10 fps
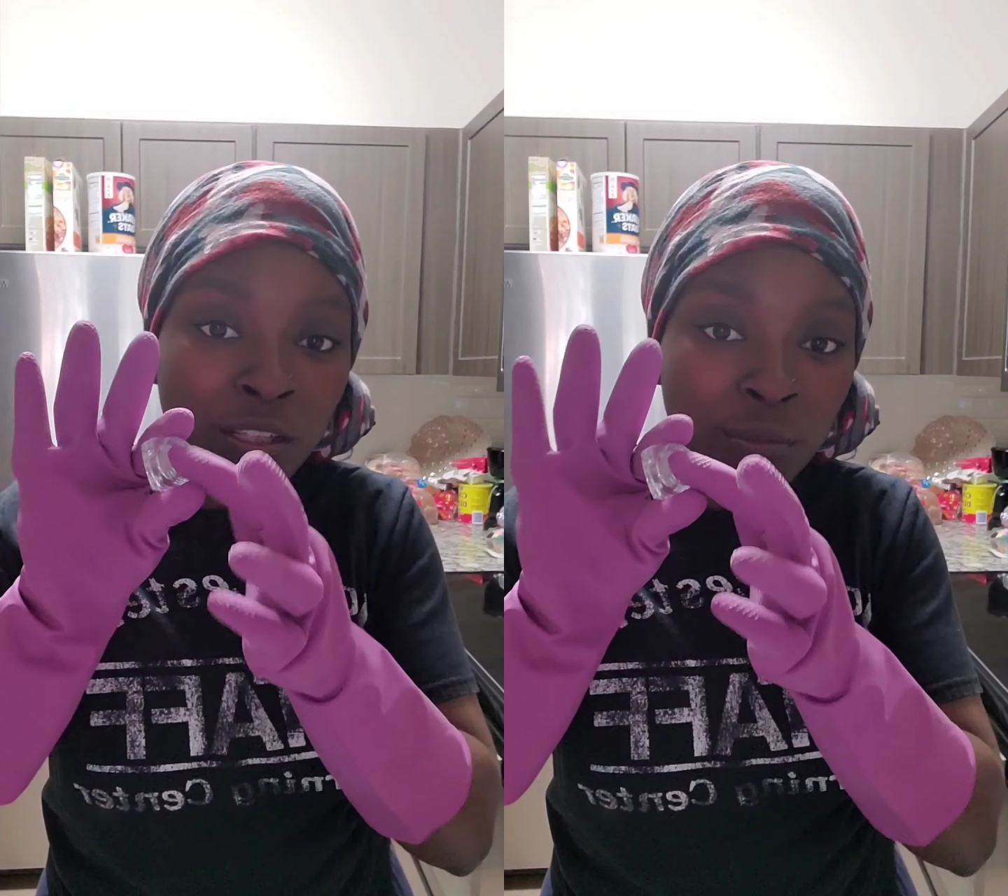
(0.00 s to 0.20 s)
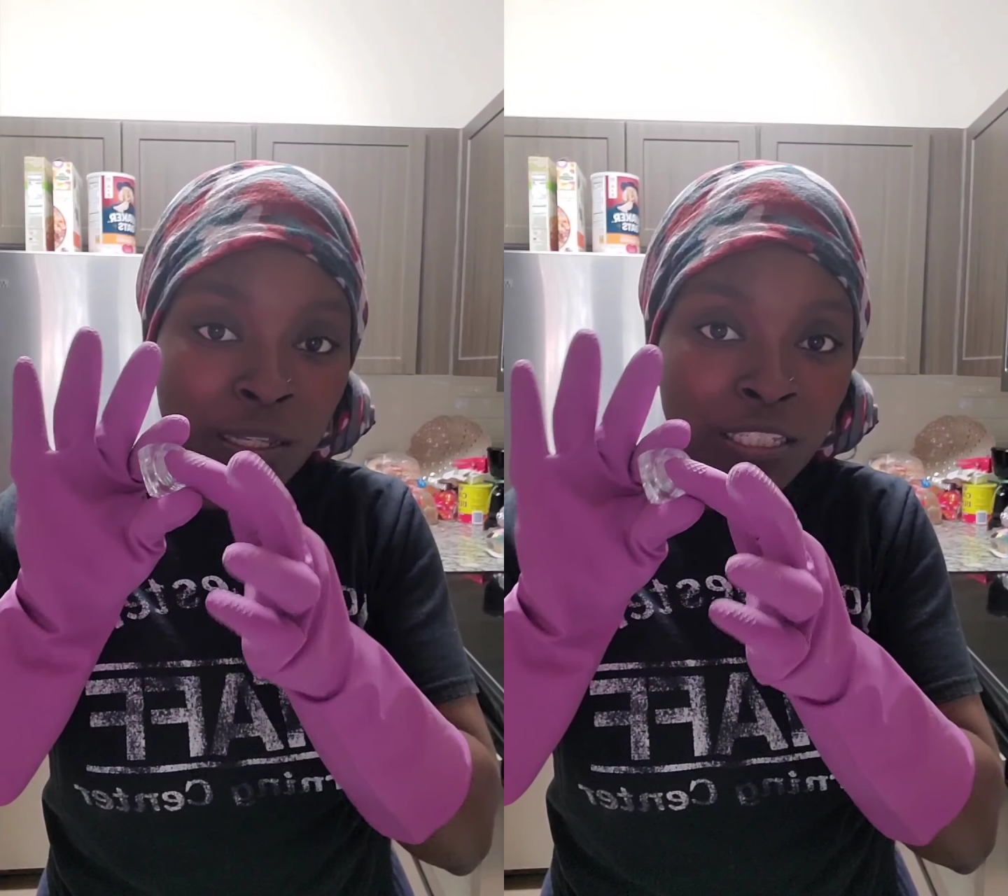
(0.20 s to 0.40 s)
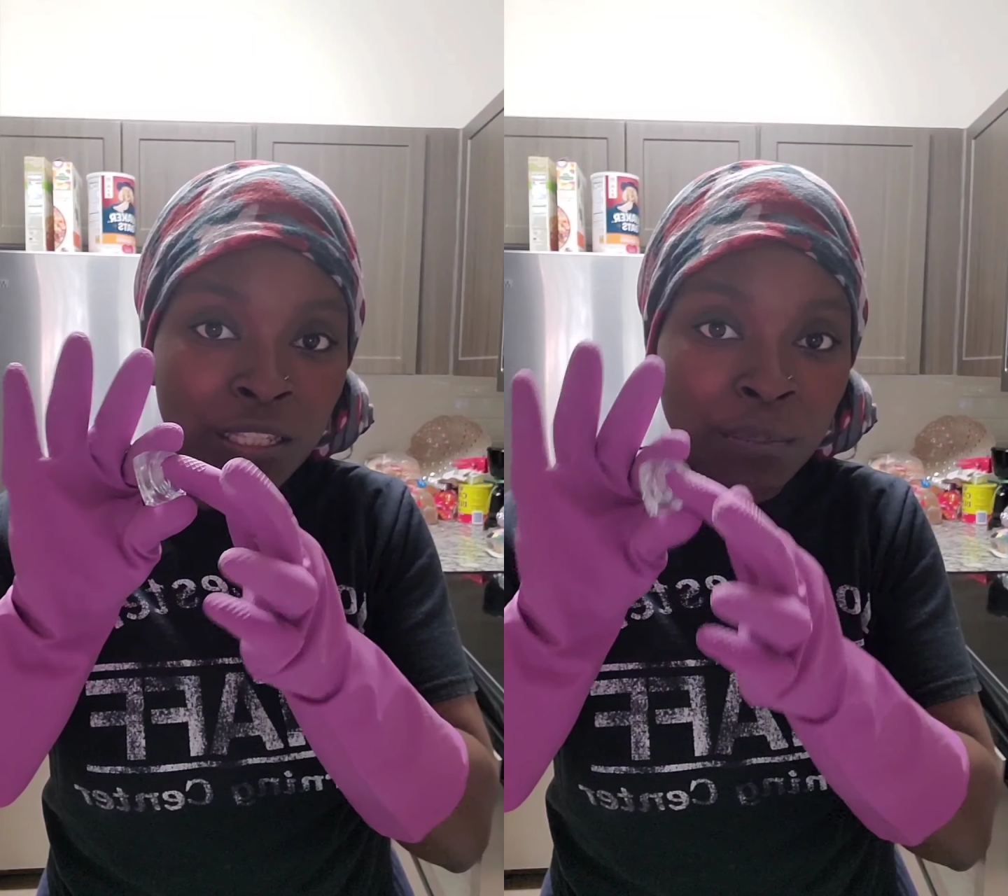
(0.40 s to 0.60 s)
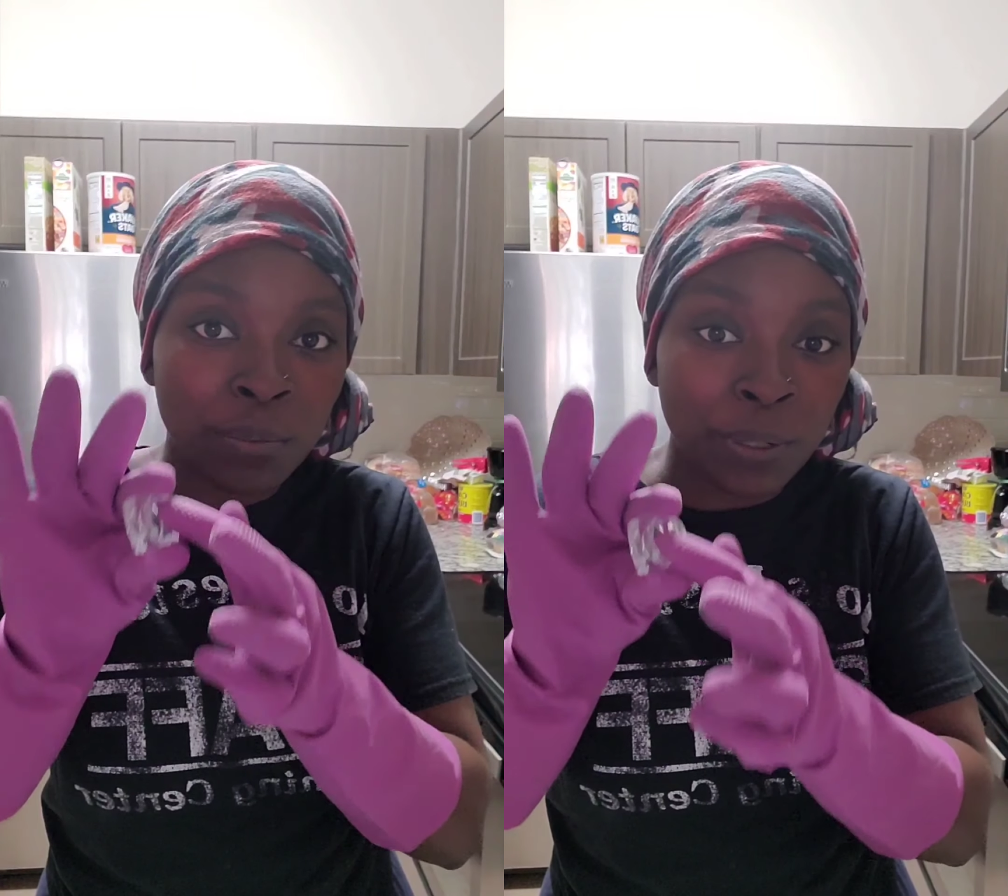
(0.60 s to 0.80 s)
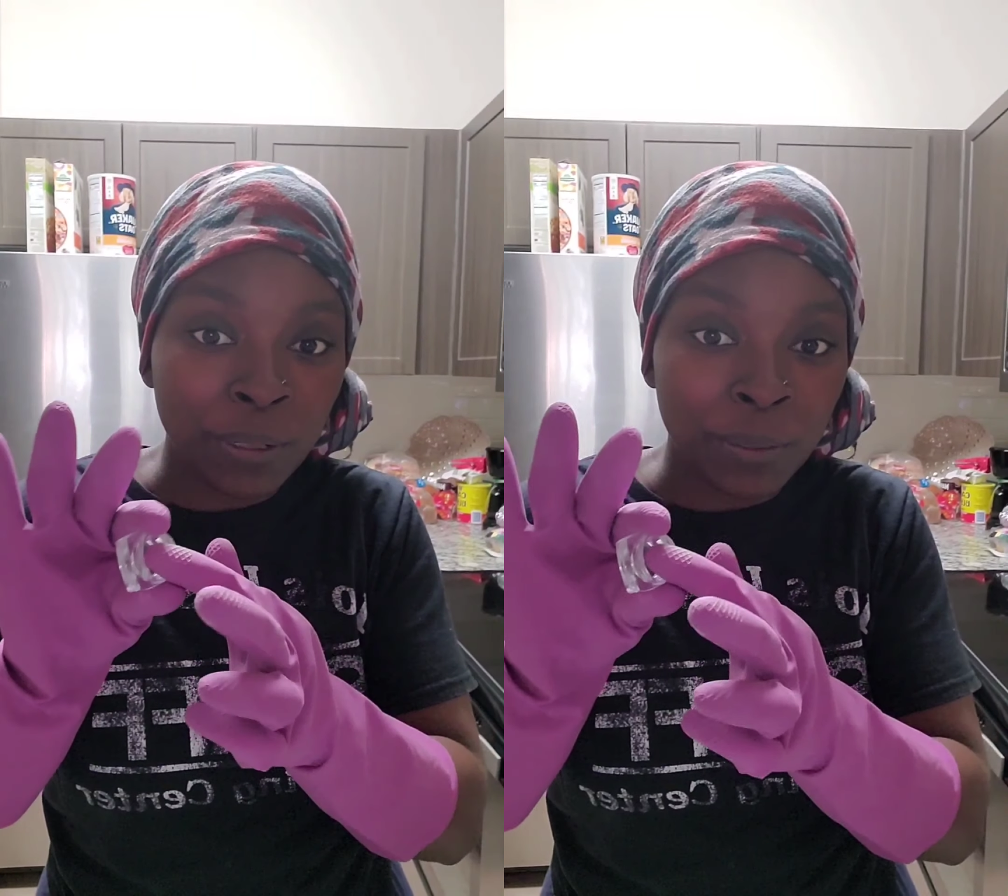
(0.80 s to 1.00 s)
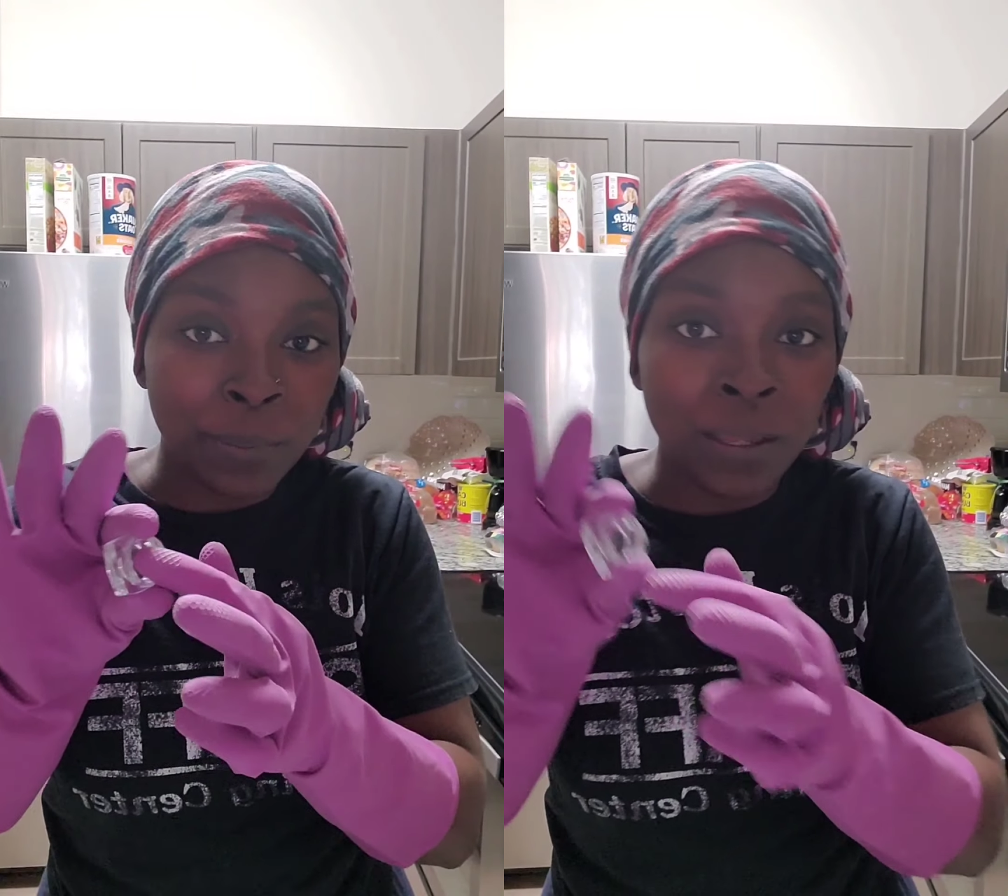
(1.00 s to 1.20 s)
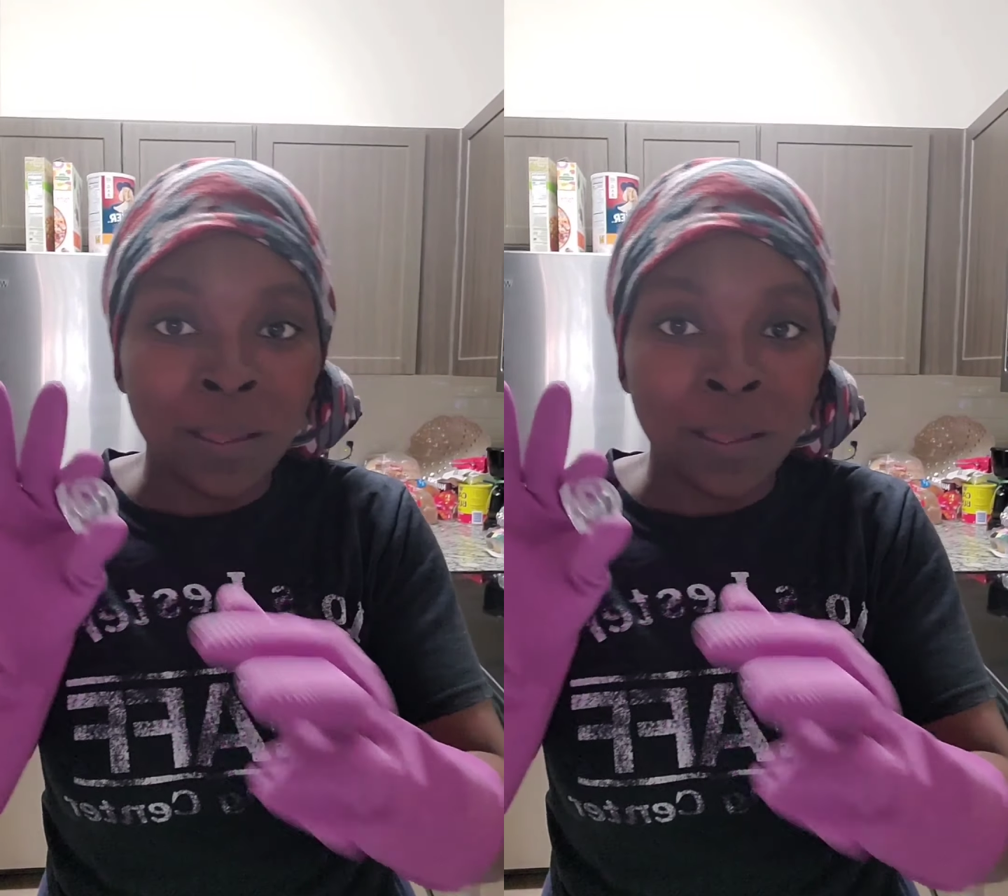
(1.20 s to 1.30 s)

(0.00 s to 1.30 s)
the way to the brim